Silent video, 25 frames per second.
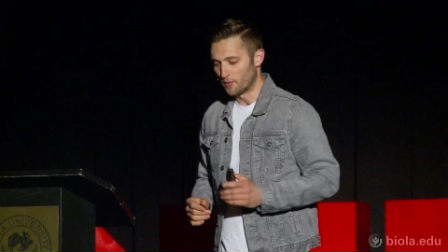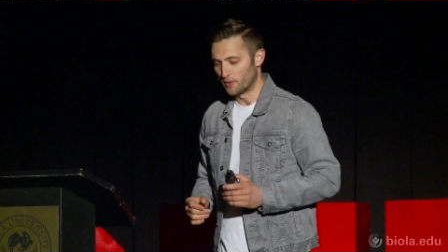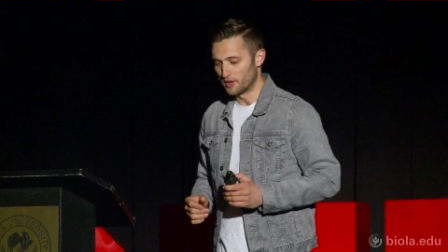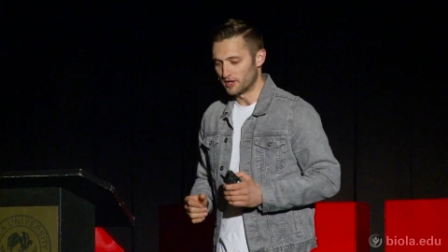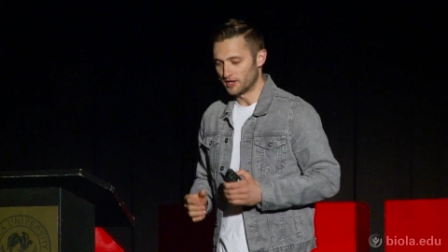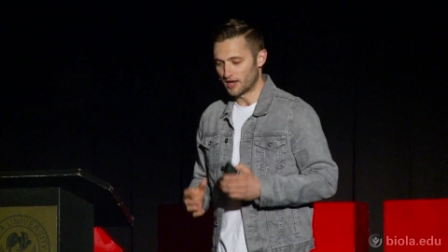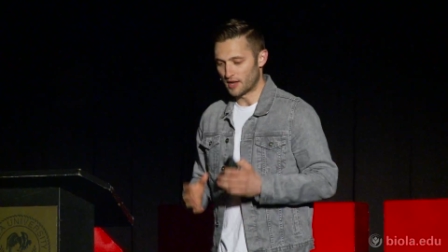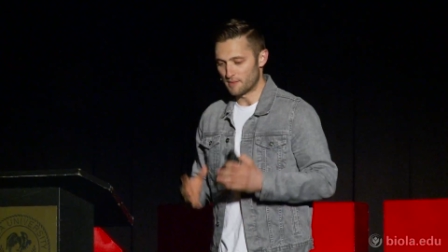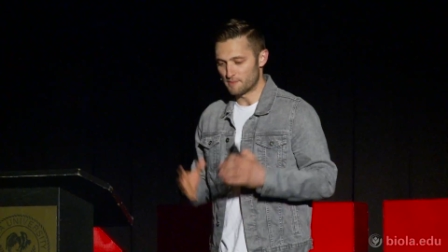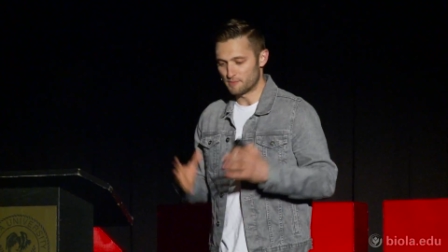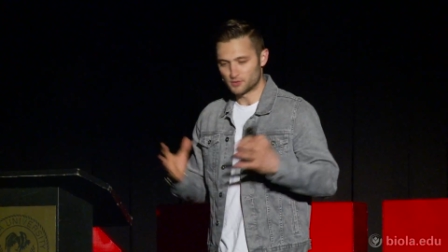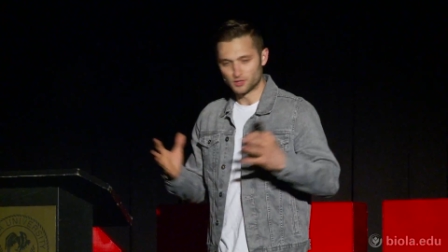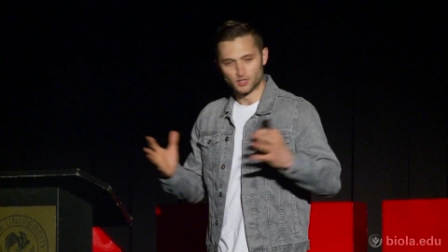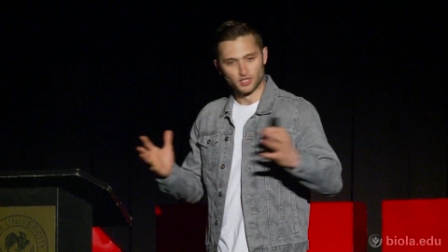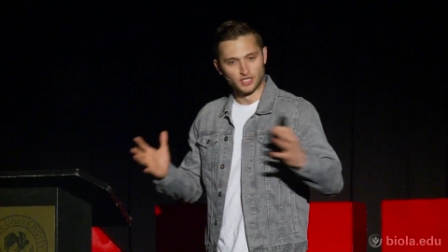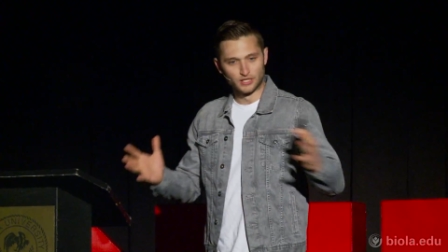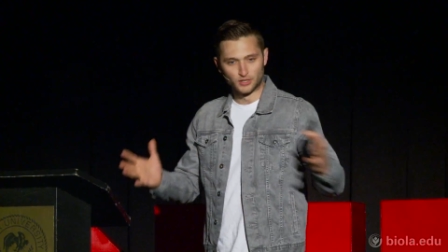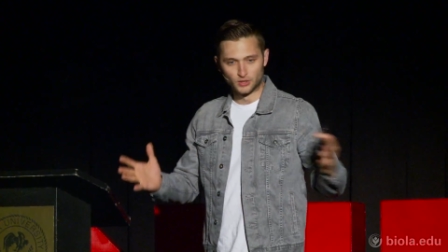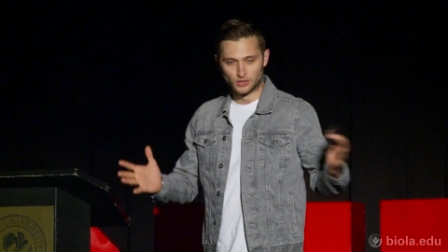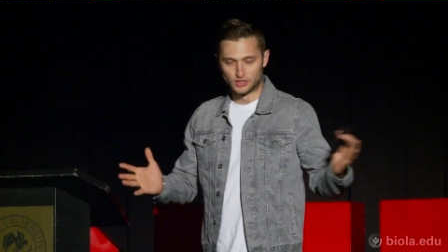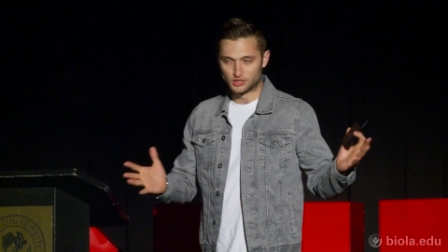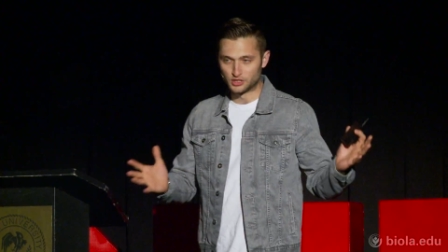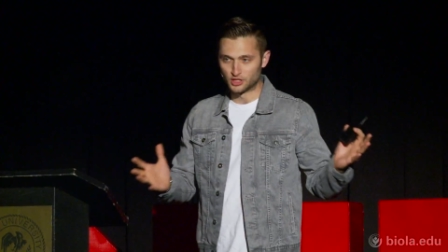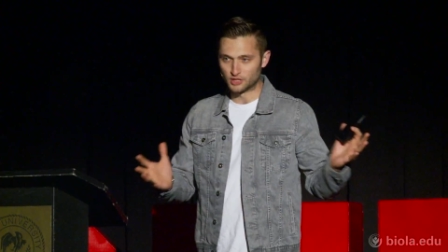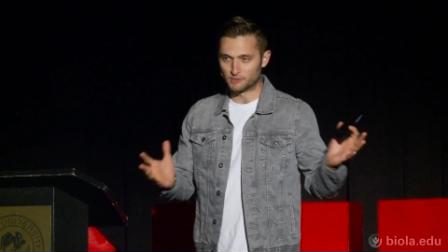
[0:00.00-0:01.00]
went and I
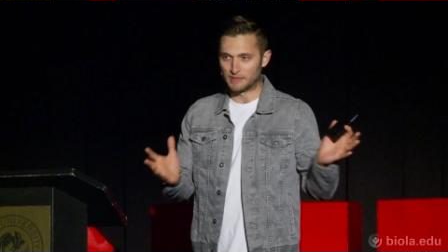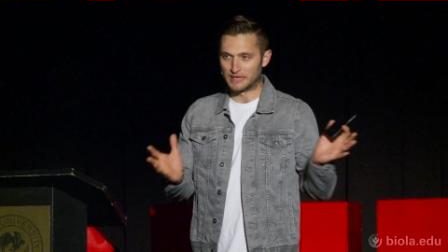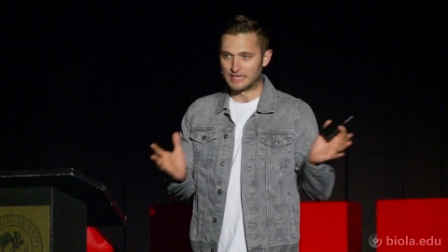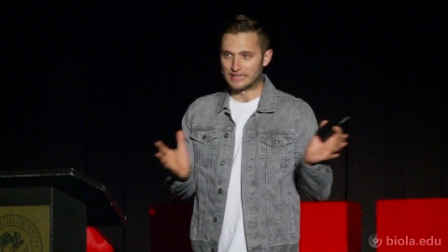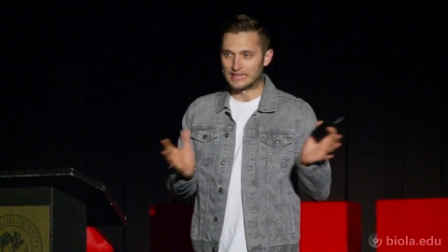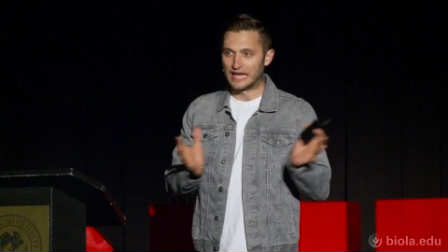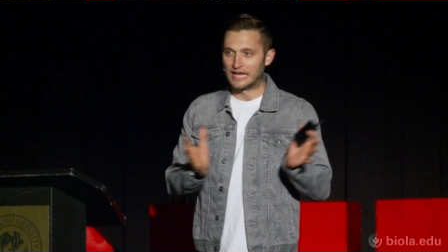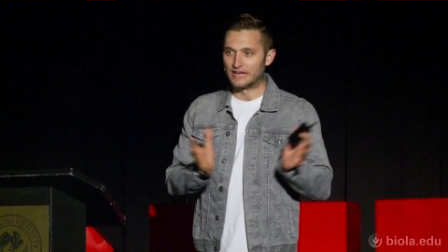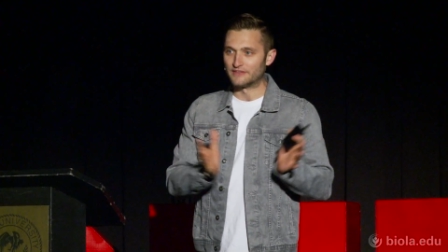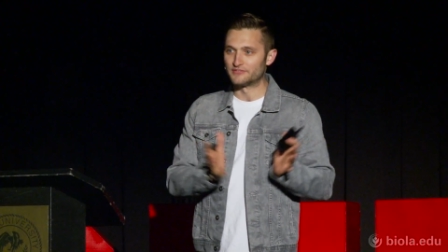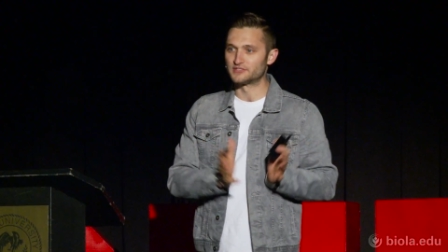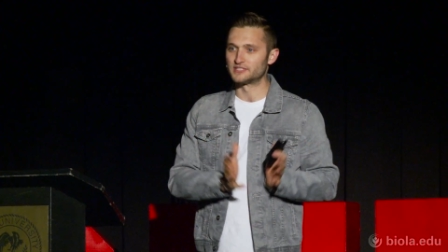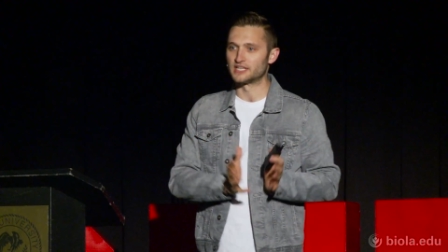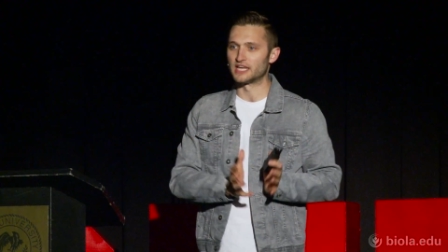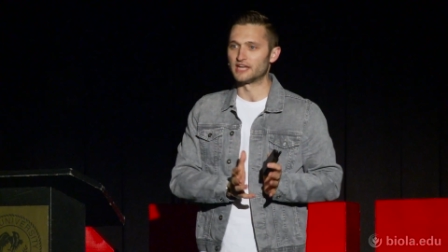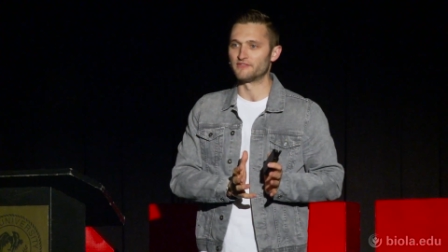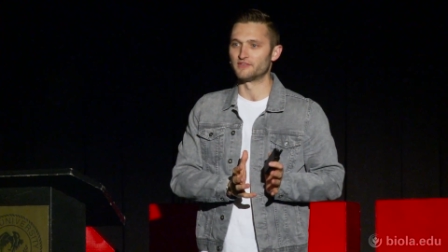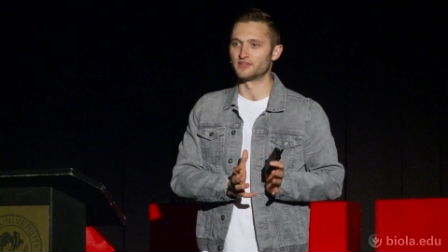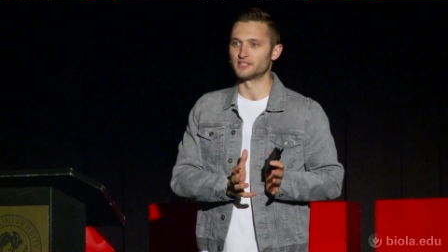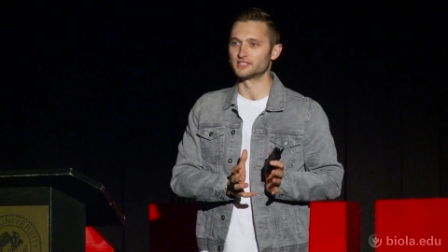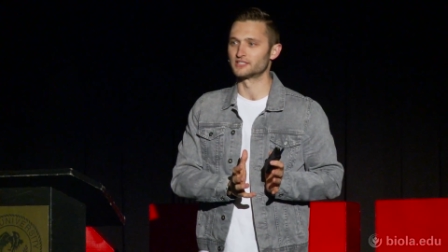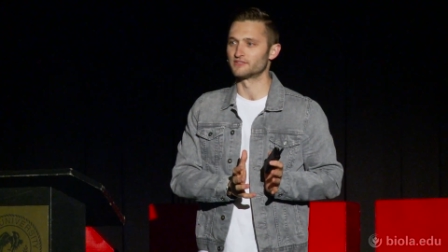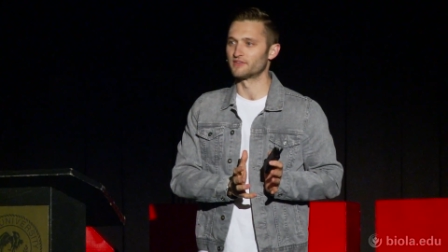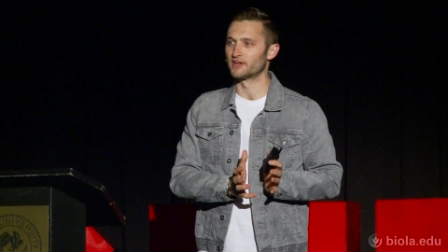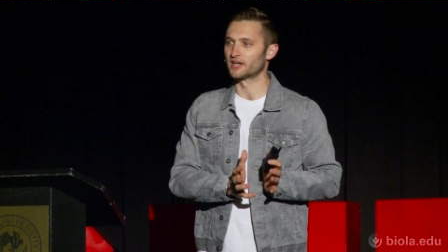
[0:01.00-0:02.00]
literally took my life
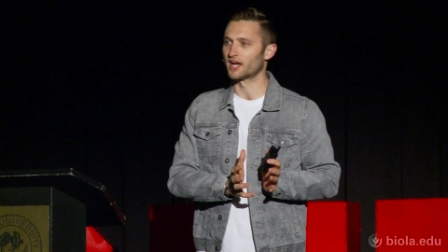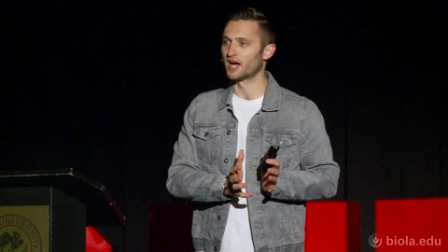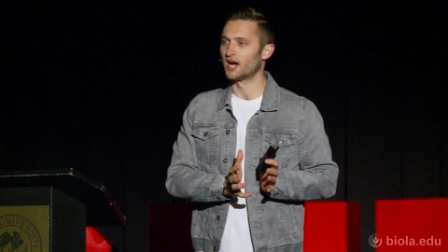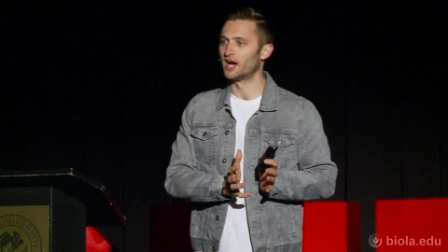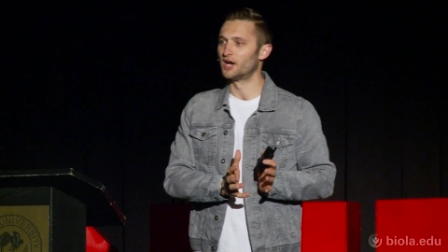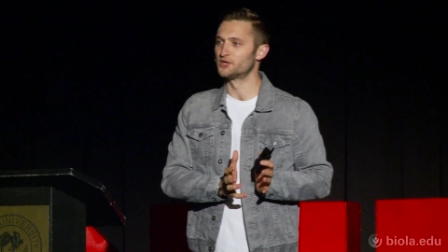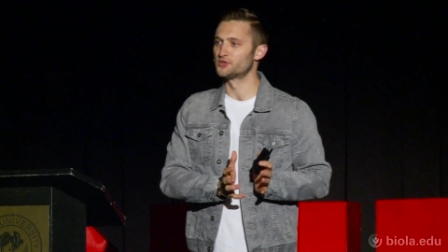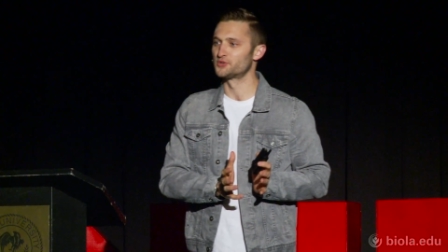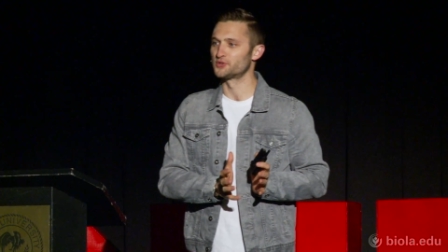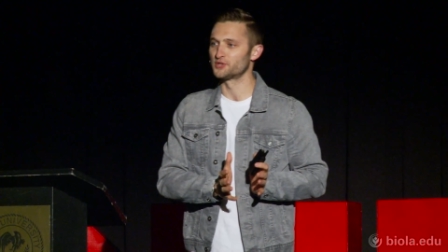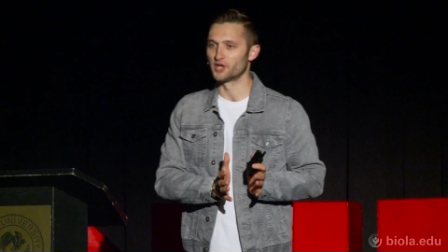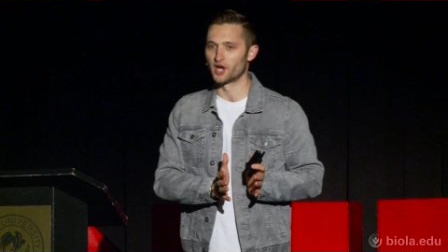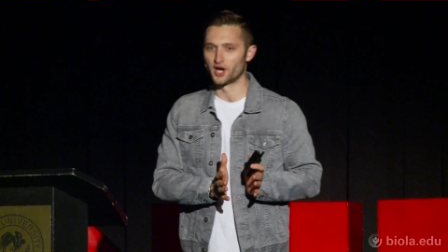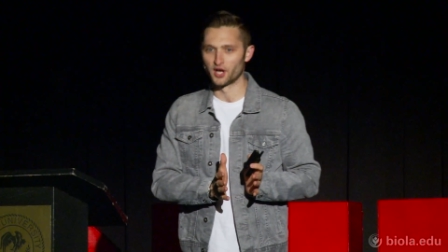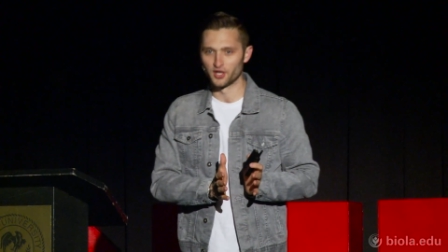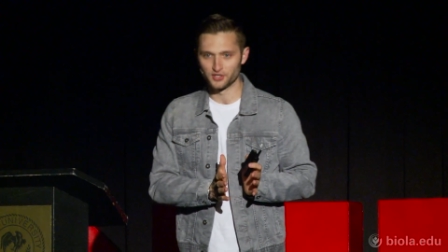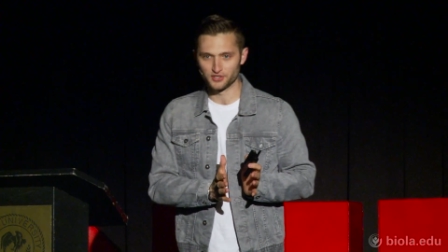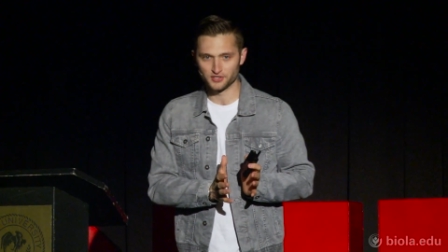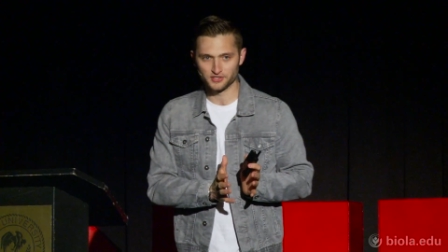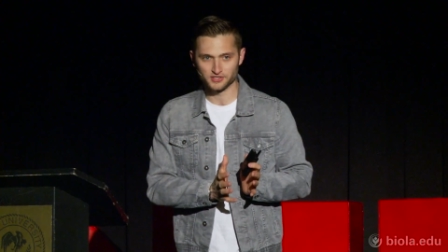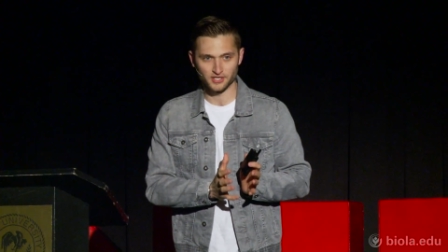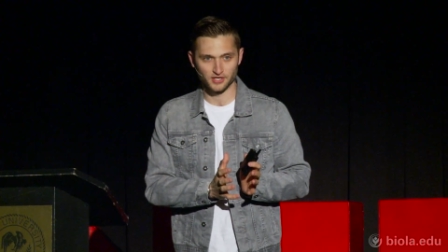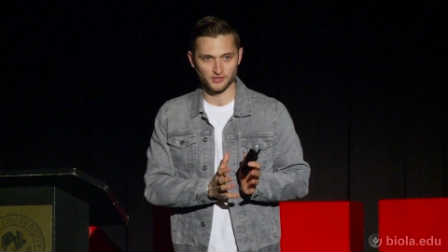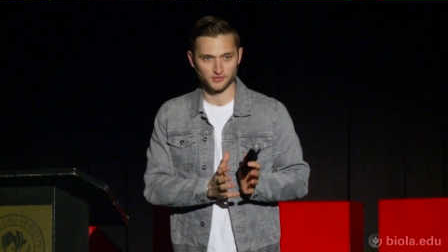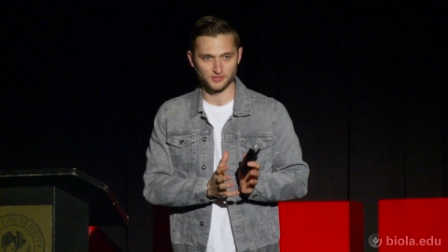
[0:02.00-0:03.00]
savings of like one hundred
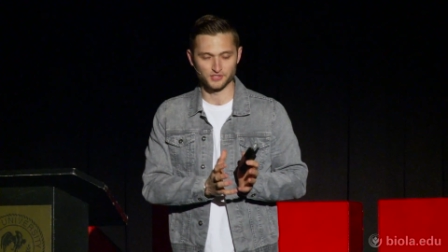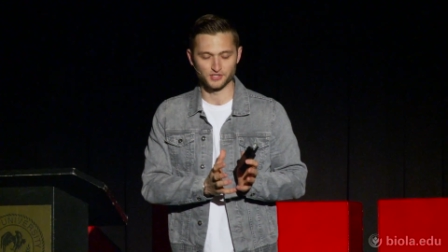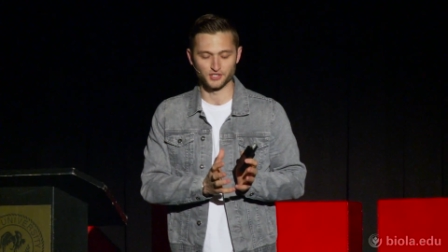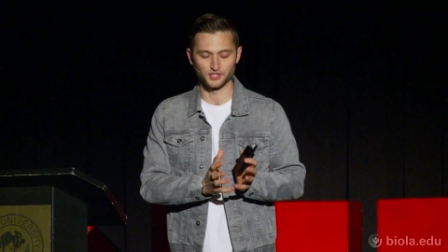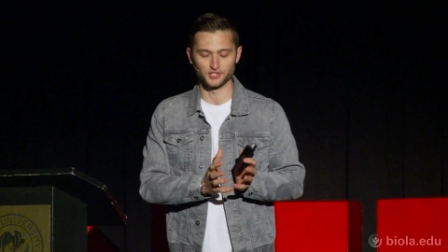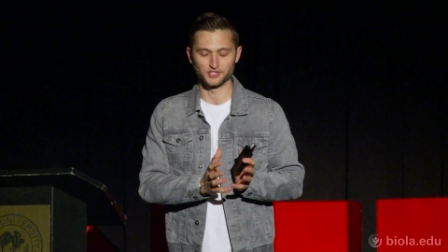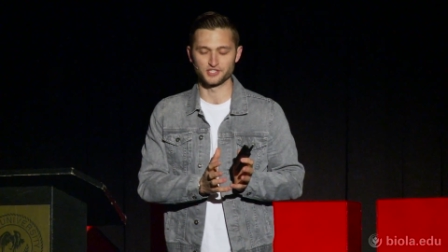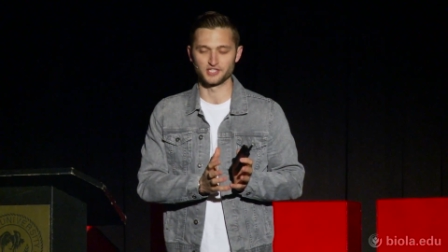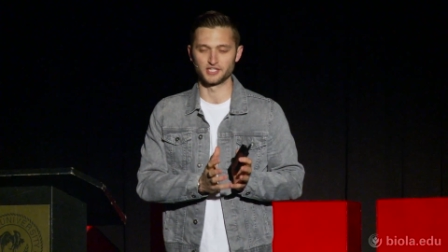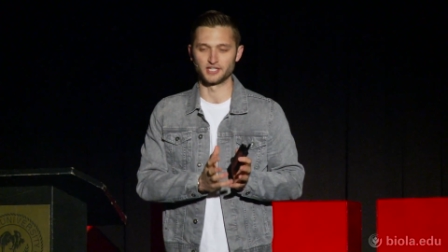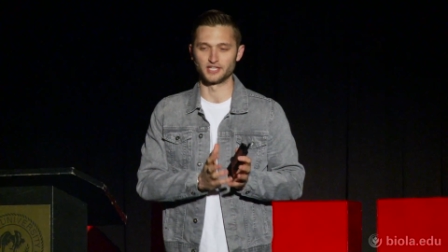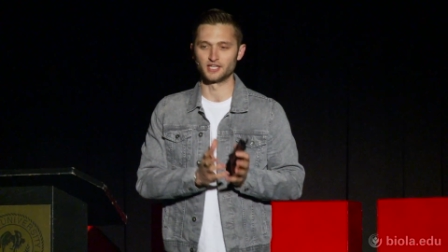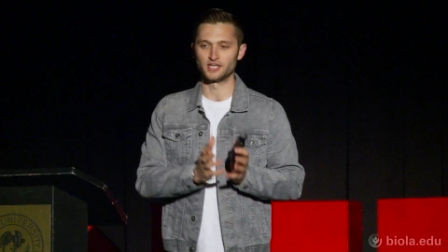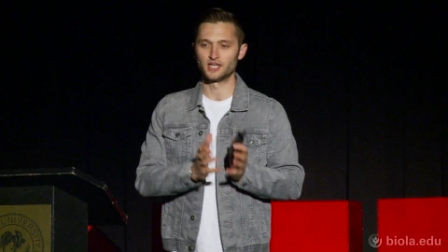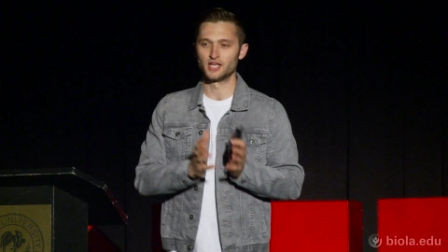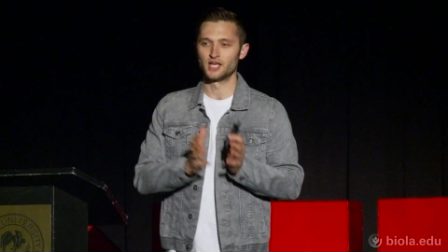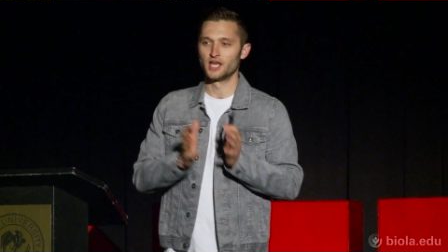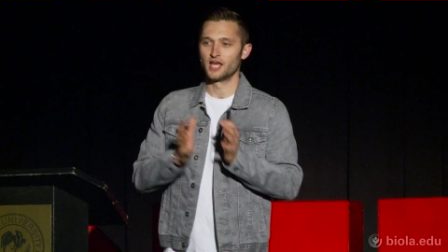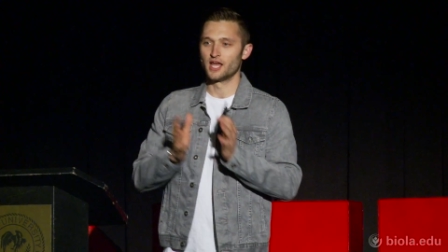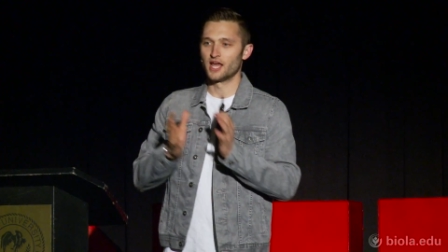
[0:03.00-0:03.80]
dollars, I was thirteen,